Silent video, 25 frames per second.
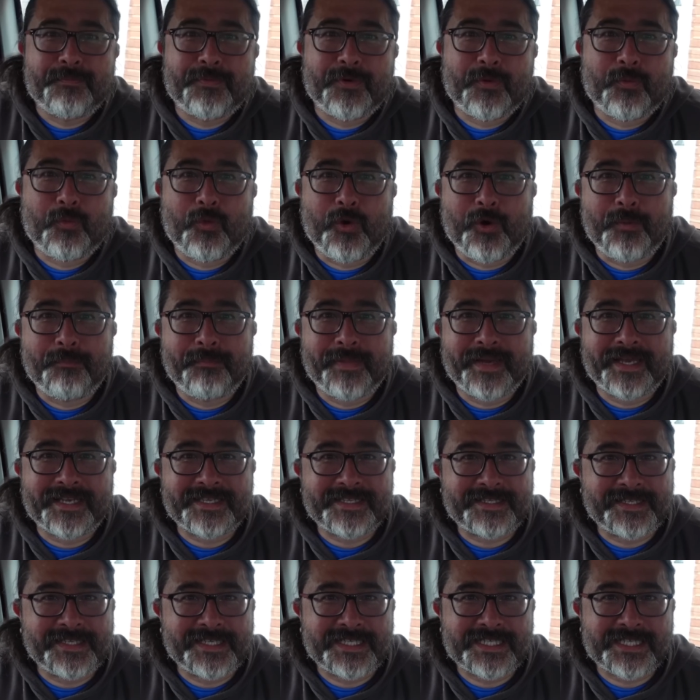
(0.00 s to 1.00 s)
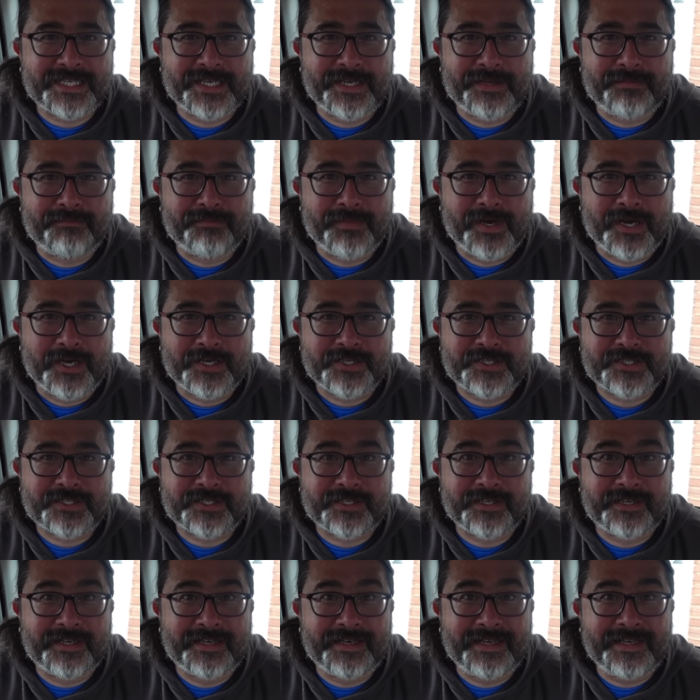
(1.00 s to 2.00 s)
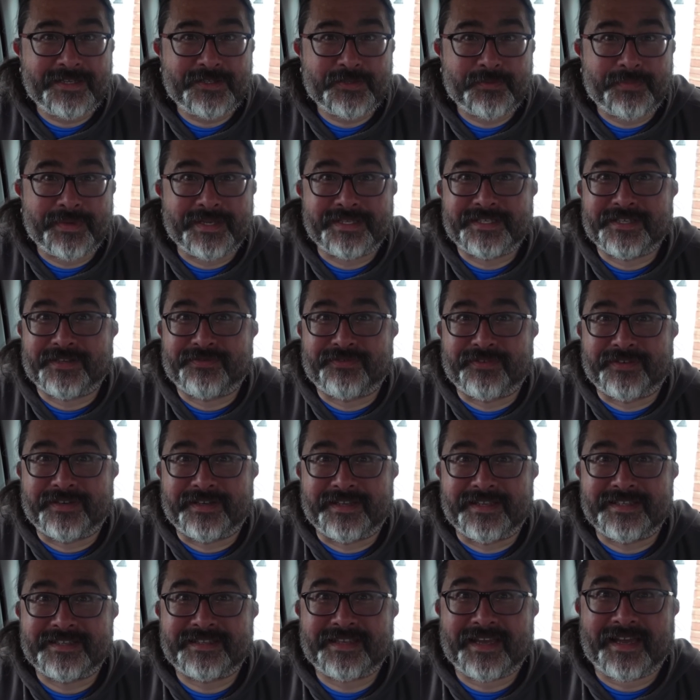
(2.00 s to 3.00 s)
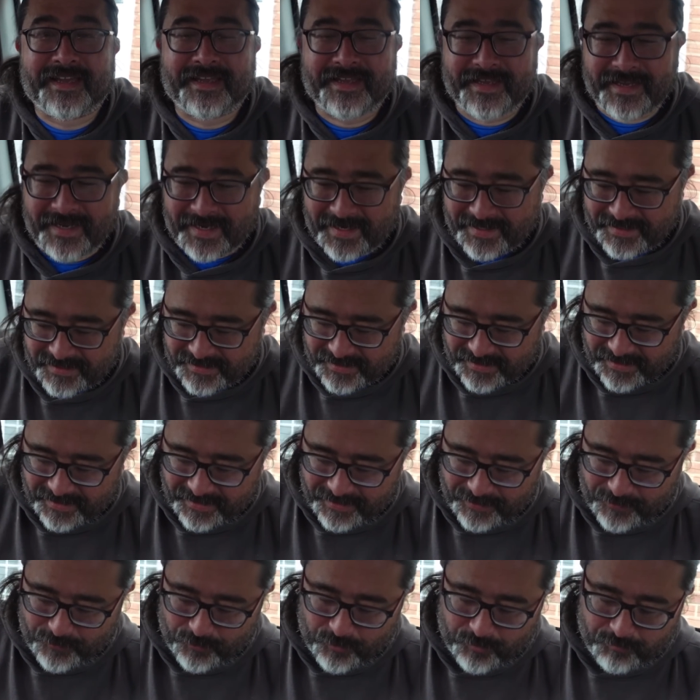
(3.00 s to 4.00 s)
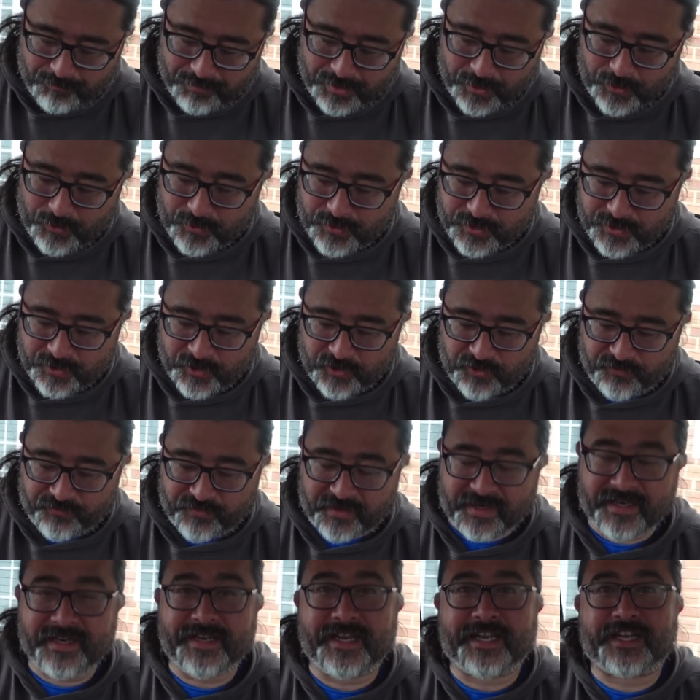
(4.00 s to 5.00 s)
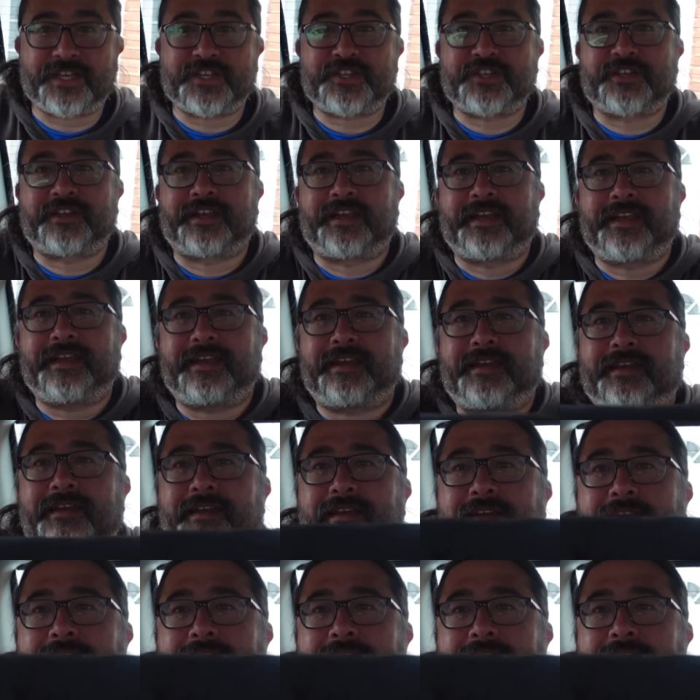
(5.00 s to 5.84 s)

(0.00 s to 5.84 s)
But what makes this sleep mask a little bit different is that it has a little Bluetooth connection in it,